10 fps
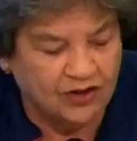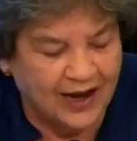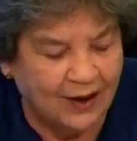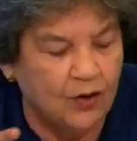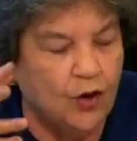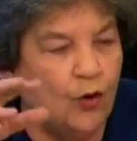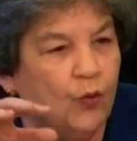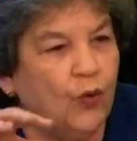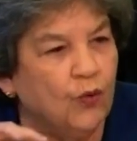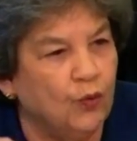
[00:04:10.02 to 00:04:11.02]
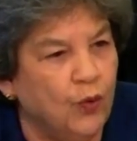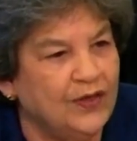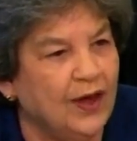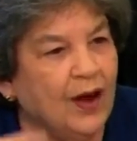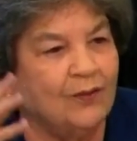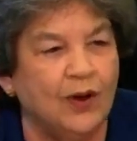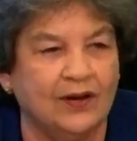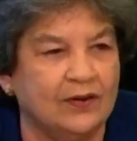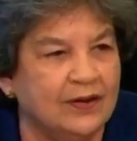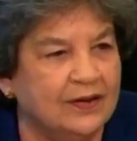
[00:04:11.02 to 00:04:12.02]
It's just not true. We weren't
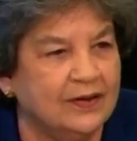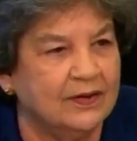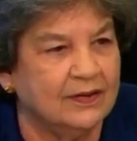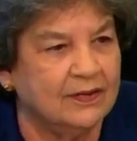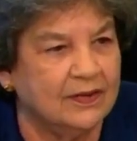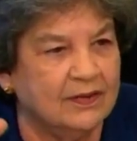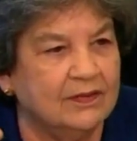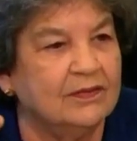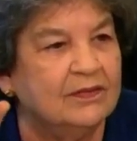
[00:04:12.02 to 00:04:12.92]
cutting thousands of